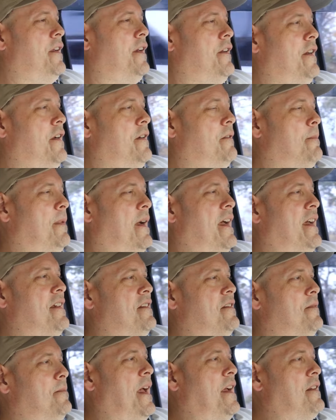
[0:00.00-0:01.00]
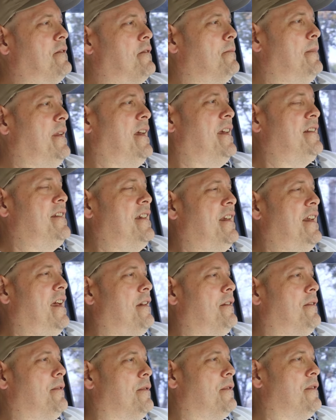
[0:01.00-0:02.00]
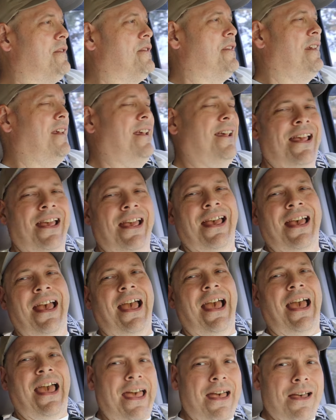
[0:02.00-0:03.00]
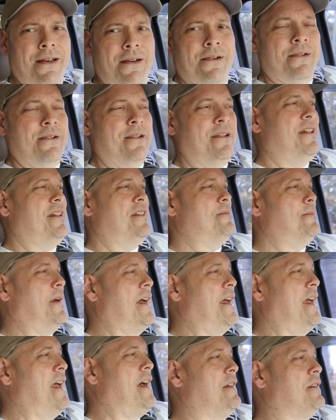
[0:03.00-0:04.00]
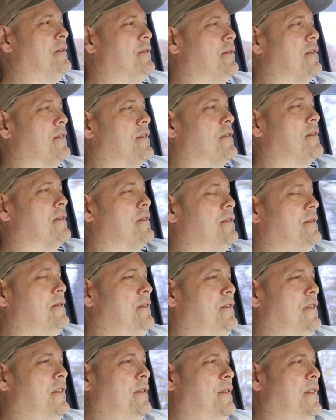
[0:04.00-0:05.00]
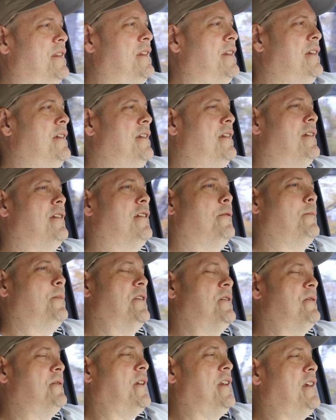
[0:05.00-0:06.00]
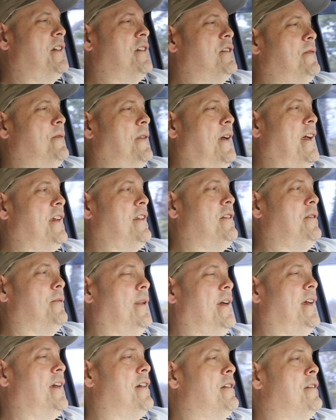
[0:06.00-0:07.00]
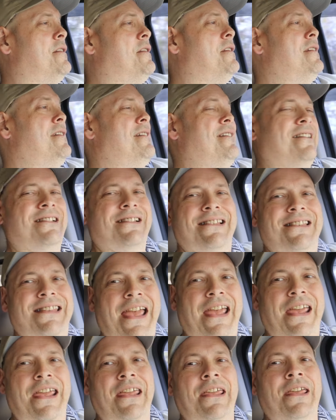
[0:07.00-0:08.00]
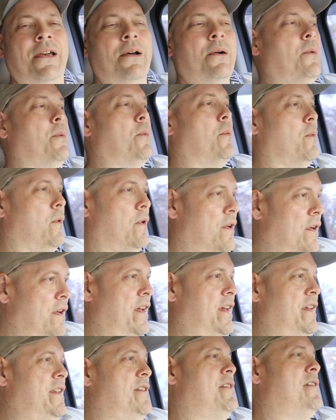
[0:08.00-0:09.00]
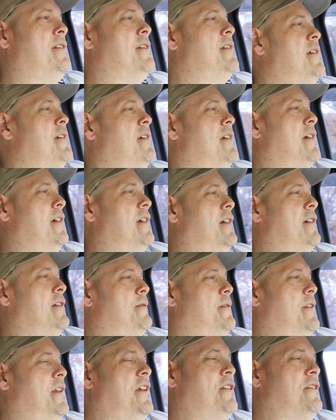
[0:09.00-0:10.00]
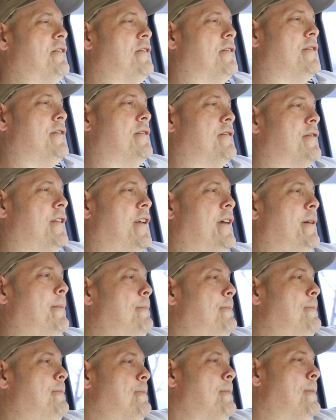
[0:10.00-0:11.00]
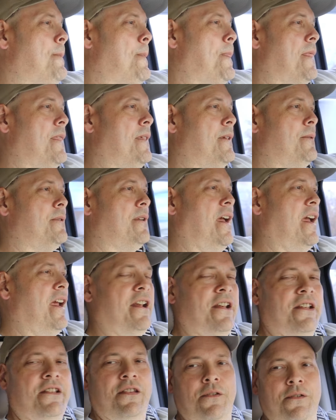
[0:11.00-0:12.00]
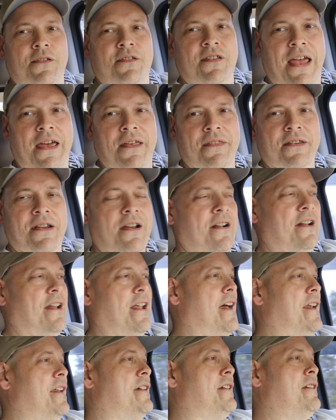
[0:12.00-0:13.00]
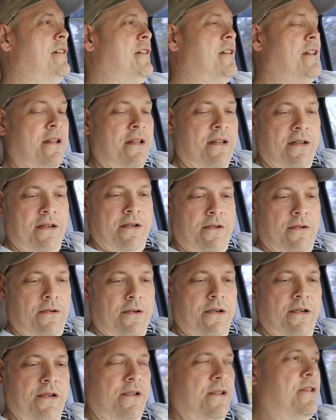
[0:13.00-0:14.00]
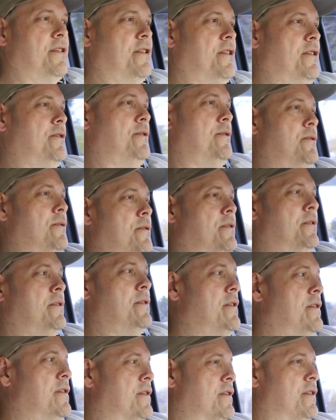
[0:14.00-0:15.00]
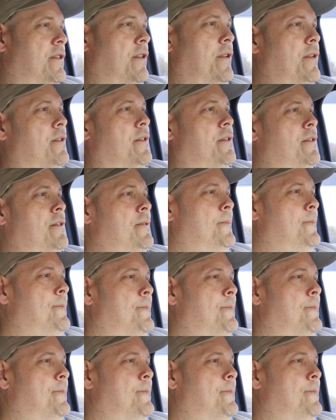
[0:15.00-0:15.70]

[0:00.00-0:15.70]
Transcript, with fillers: on, everybody? It's Patrick Mid Ten Outdoors. How is my outdoor crew doing? Hope this video is finding you well. Day one of Eastern trip, headed to South Carolina. According to Google,